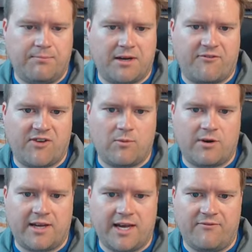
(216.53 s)
Pick a
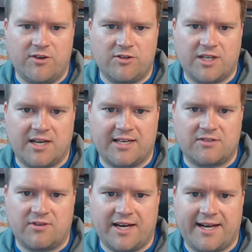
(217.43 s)
framework. Hey,
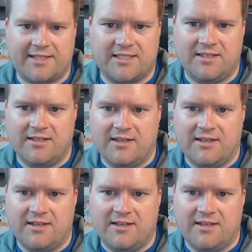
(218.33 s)
Vue.js, React.